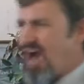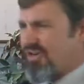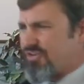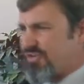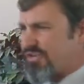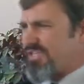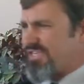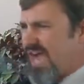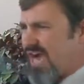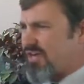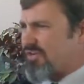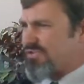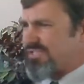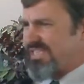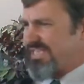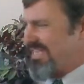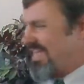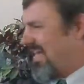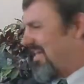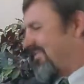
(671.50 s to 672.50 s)
doctor, the doctor
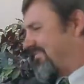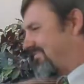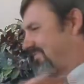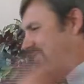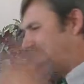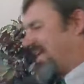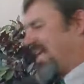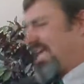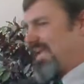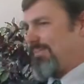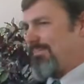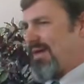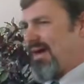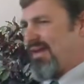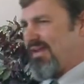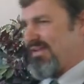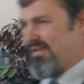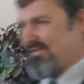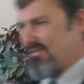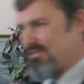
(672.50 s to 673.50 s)
said, "Nah, forget
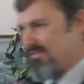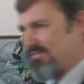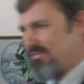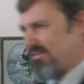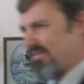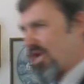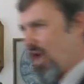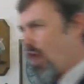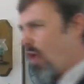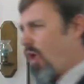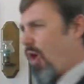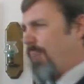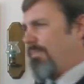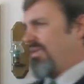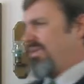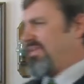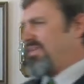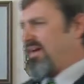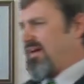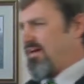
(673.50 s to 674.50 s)
about it. Right. Go home.
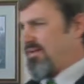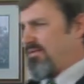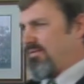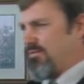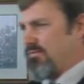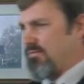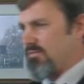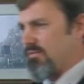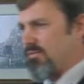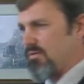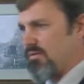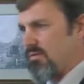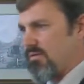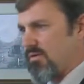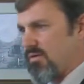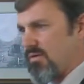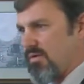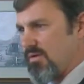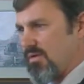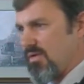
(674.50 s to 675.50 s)
You're done. Mm
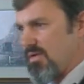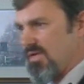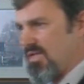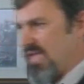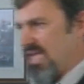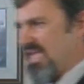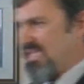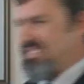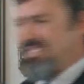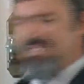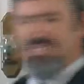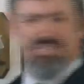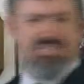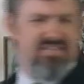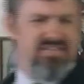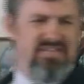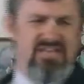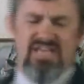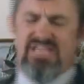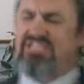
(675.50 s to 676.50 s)
-hmm. This is
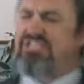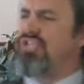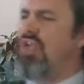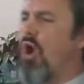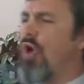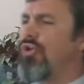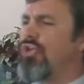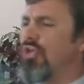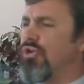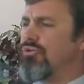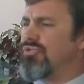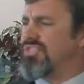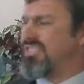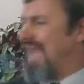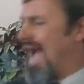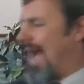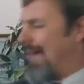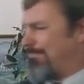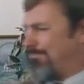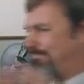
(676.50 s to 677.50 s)
it's no use.
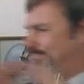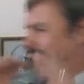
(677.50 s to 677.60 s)
Stop